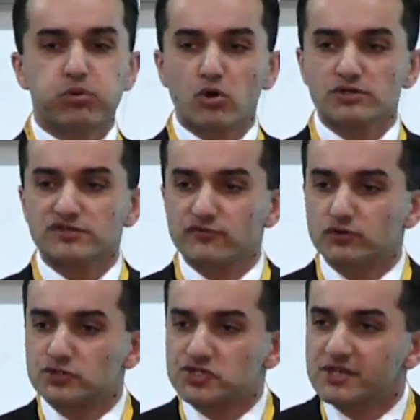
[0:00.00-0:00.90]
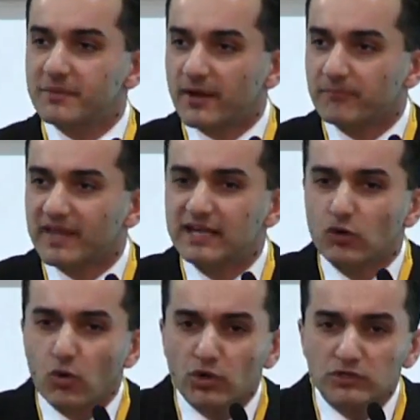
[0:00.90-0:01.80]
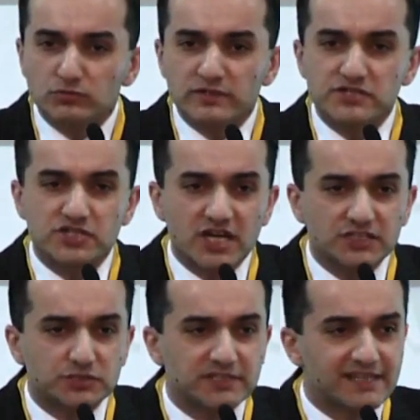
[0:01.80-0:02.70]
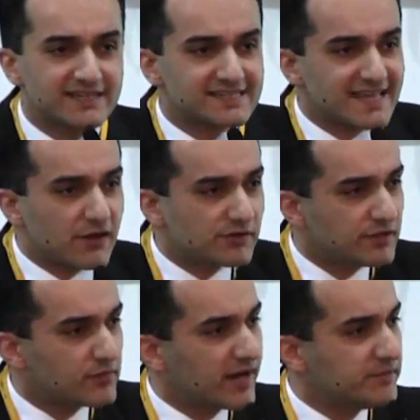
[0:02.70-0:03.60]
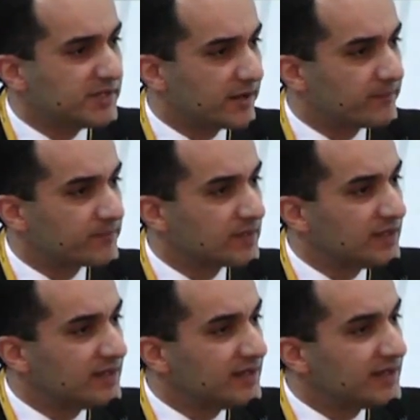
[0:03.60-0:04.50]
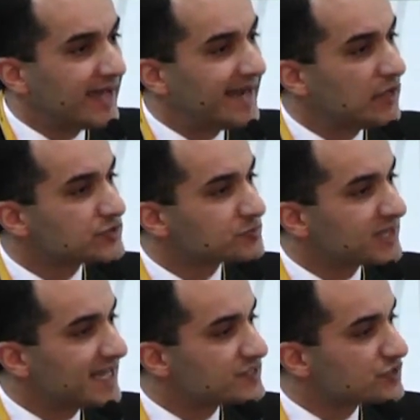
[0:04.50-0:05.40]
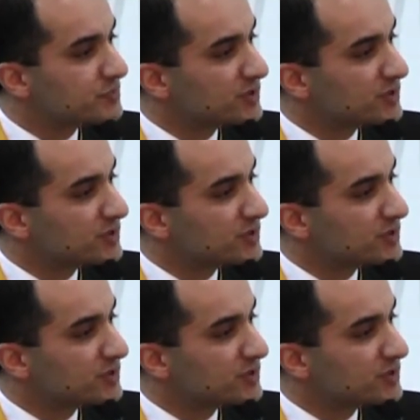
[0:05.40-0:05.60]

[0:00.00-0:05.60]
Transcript: Post-Fukushima, an oil-rich country like Saudi Arabia, announced plans to